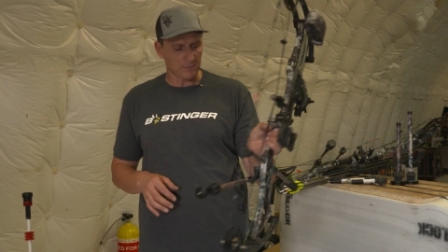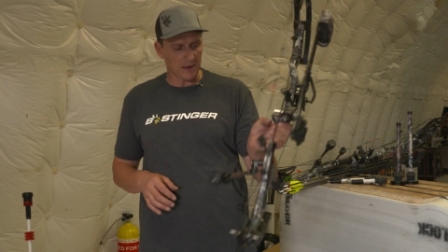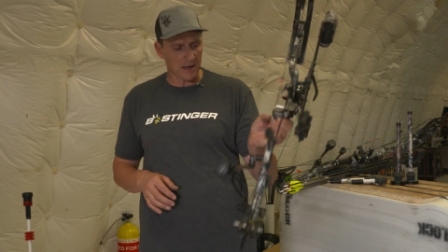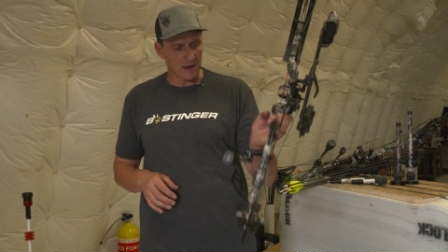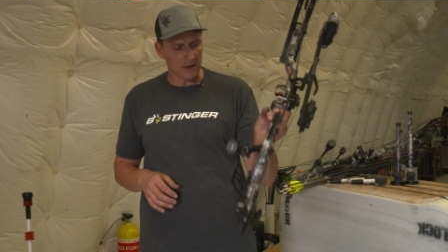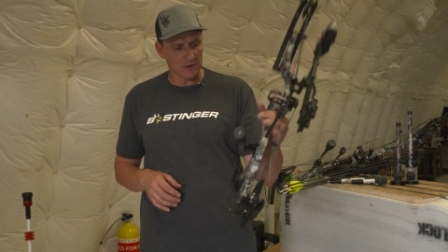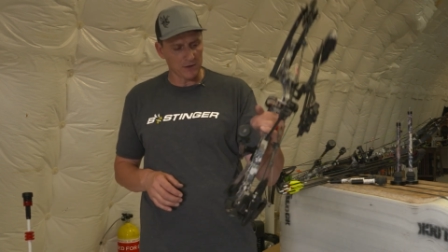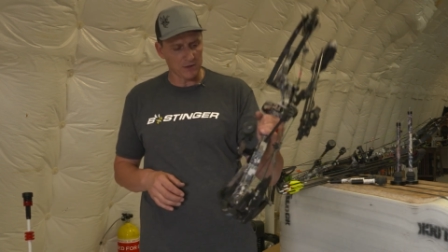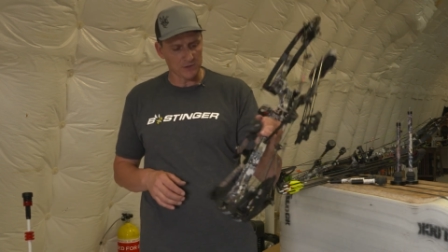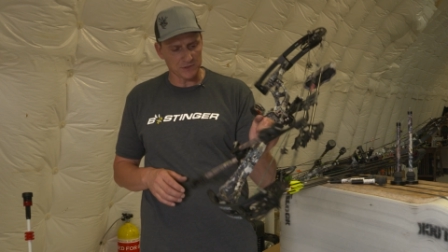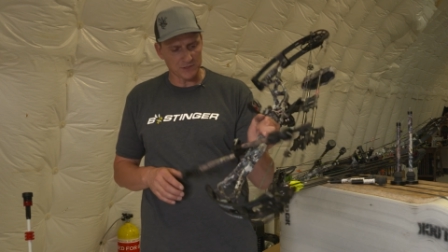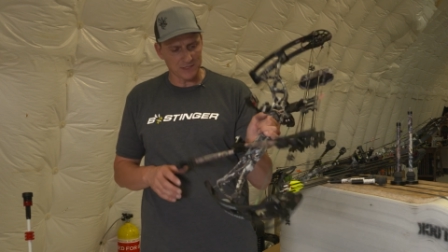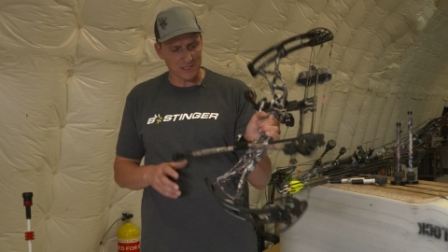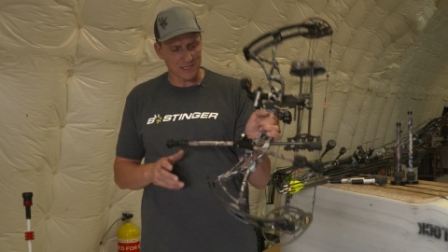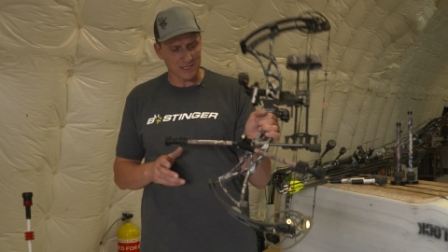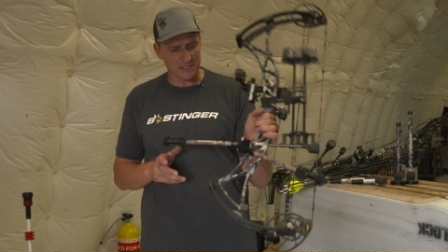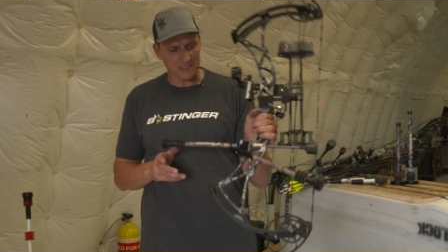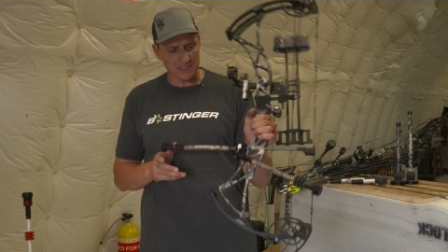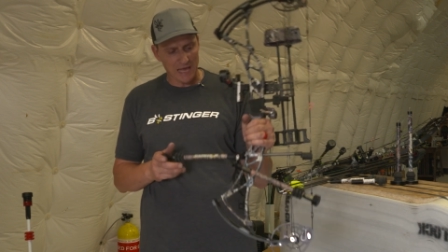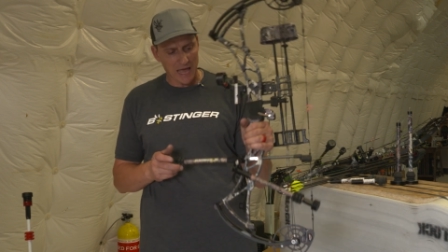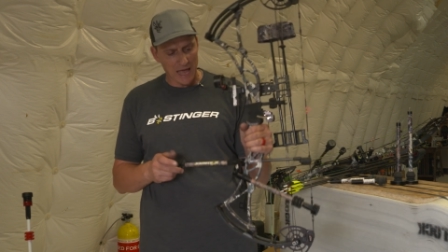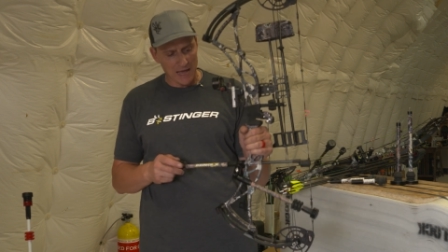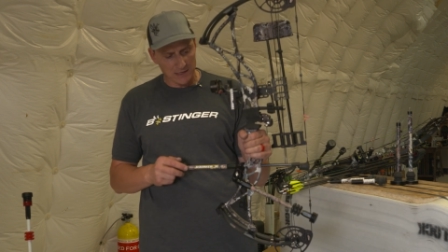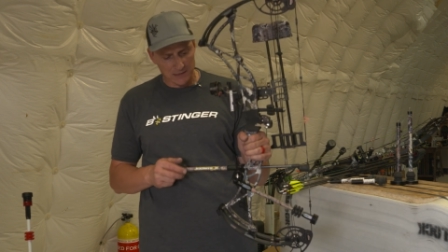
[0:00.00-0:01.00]
Now here's the
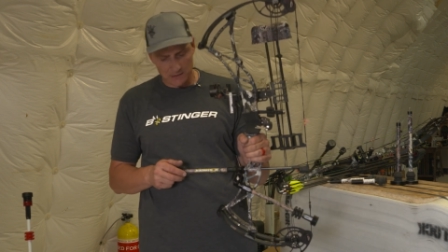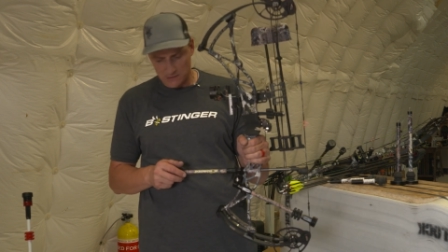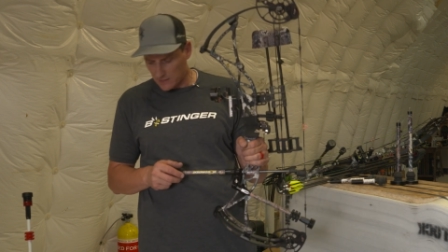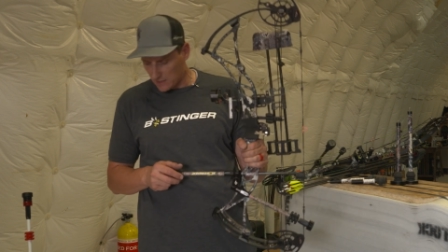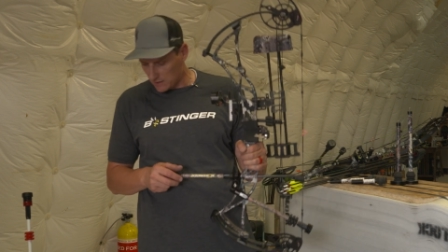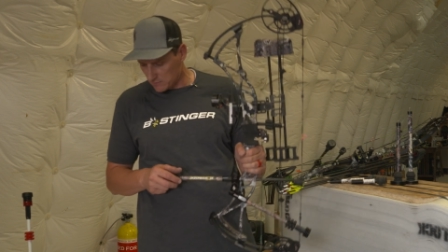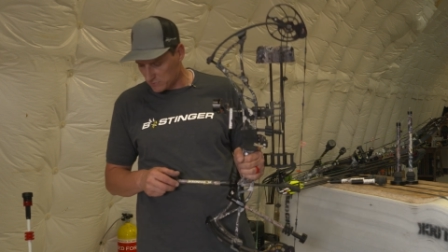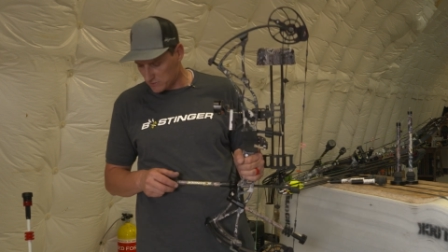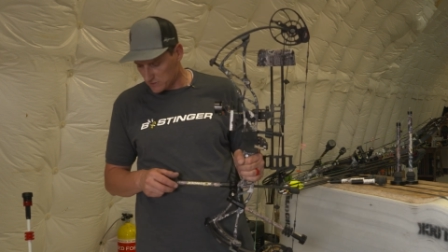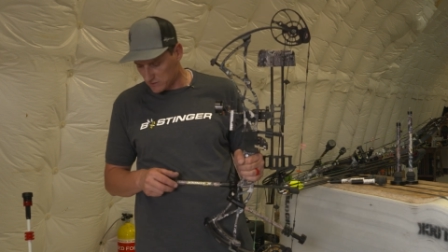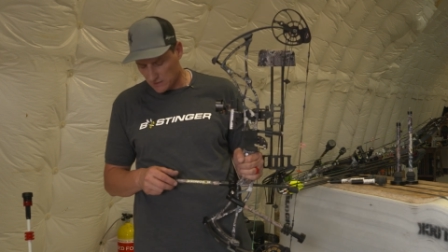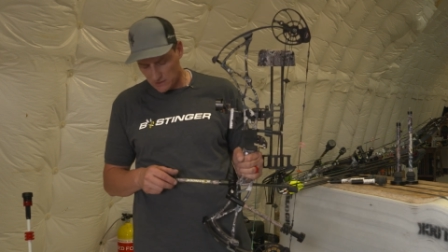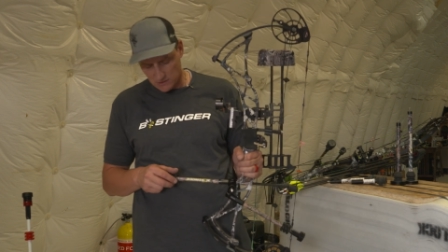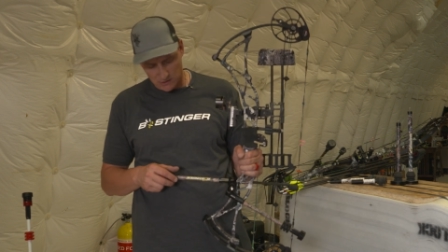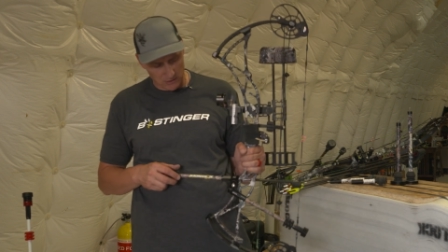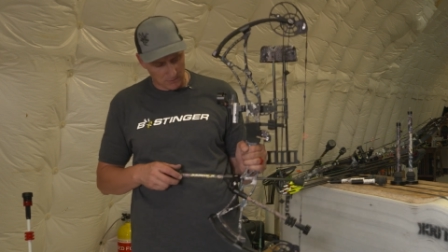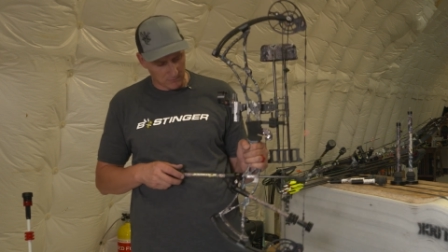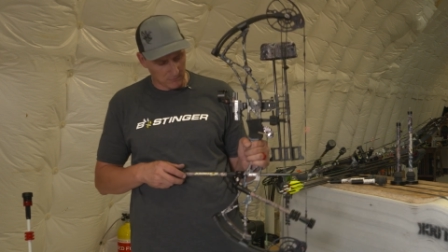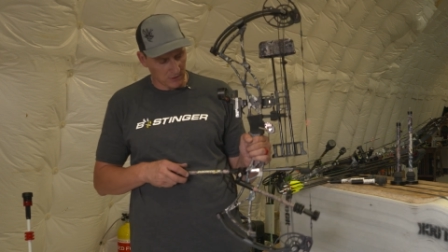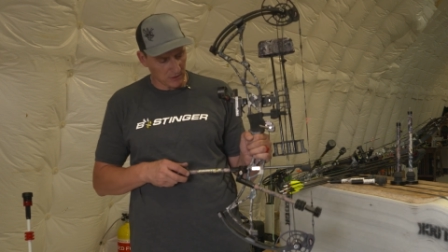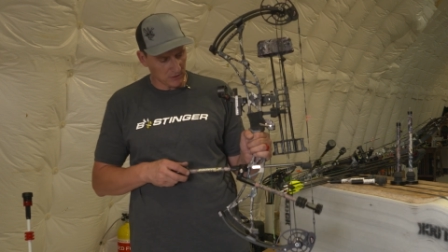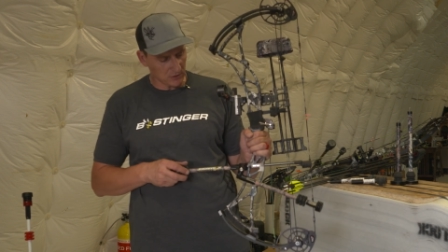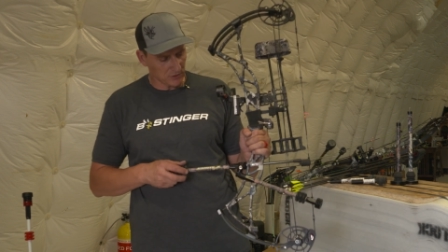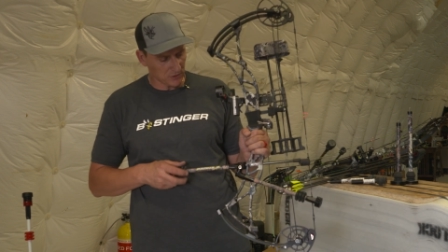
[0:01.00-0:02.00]
exact same
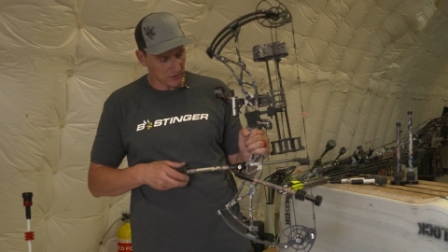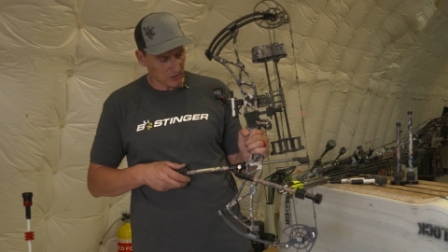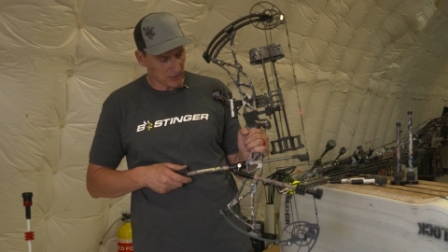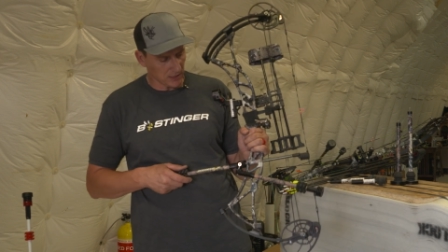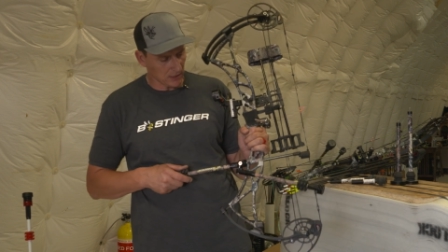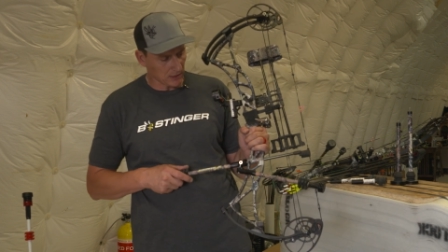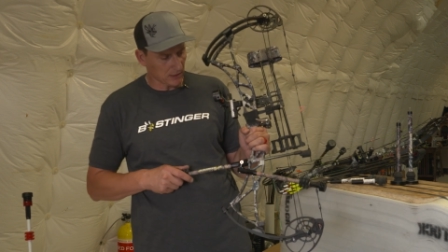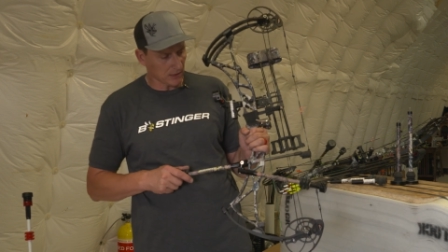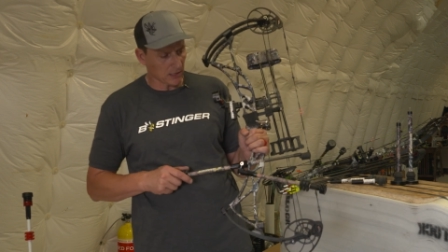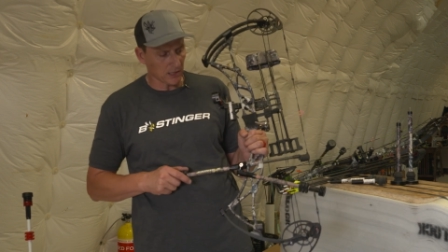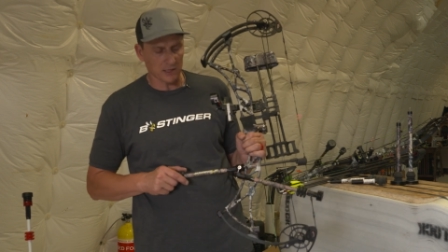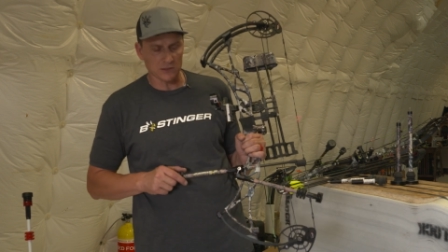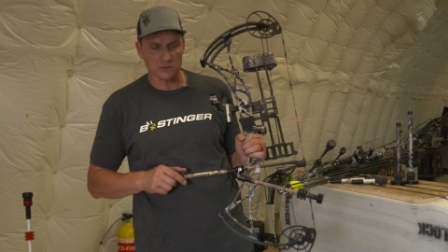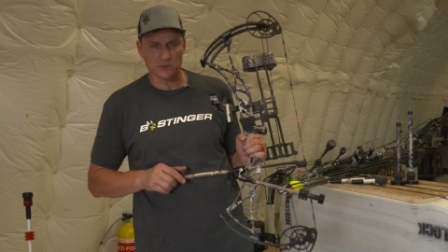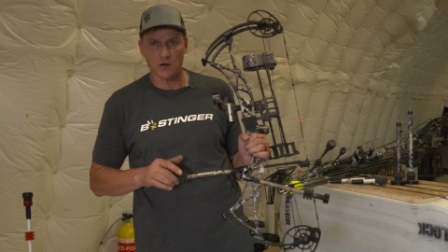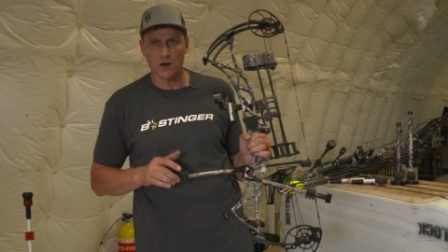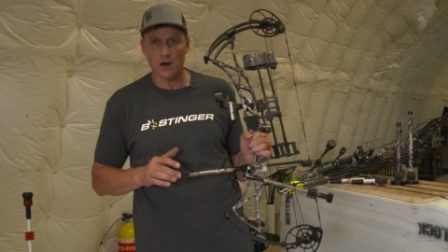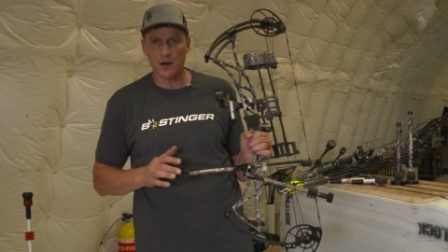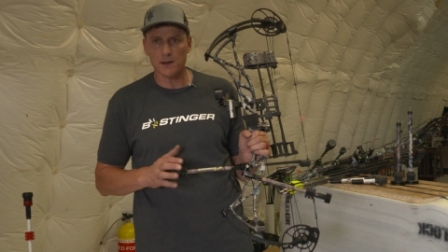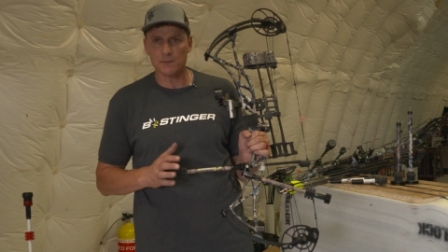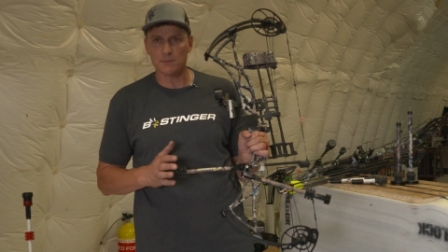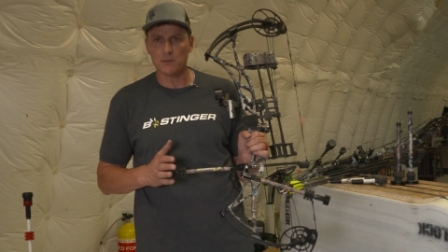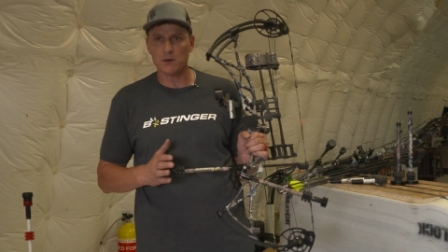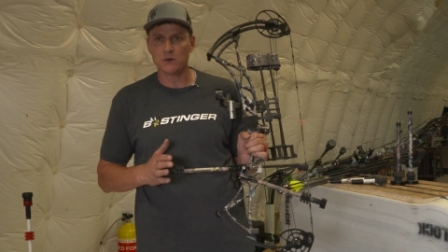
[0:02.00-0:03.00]
system that you see on a lot of
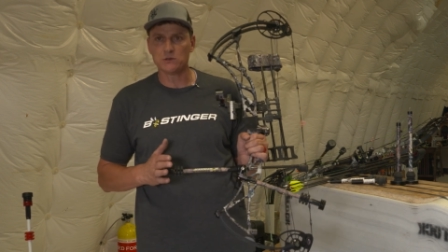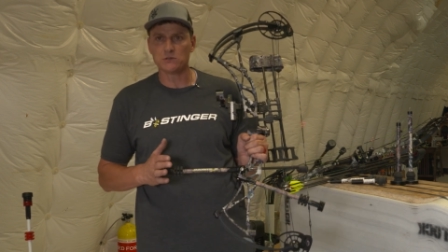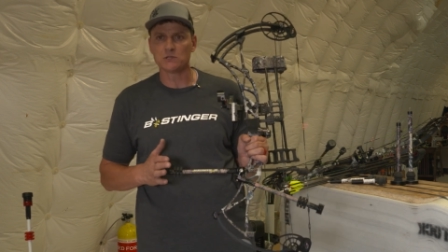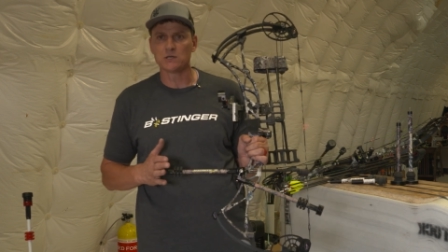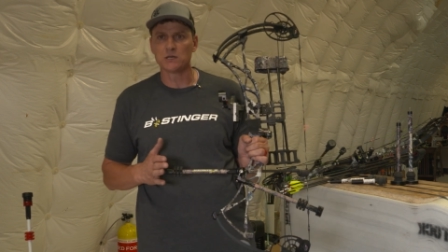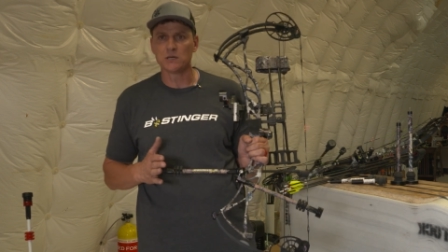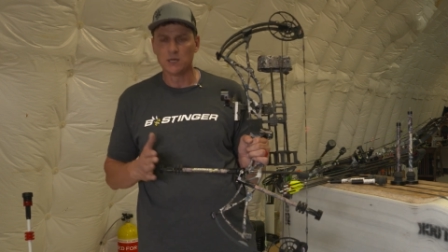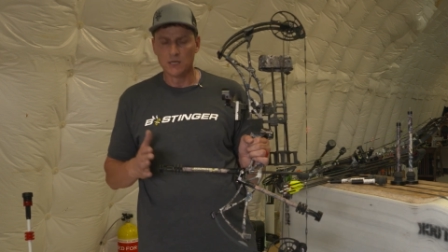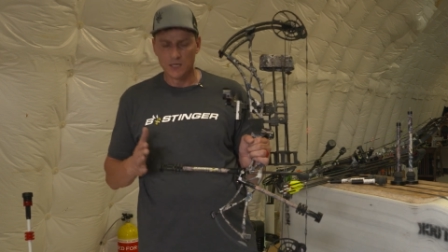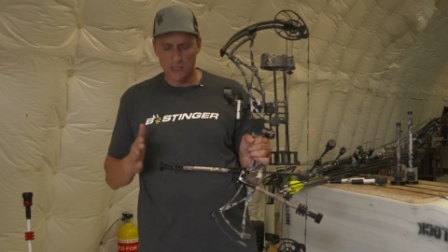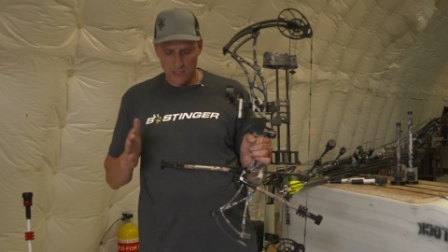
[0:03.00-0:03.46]
target bows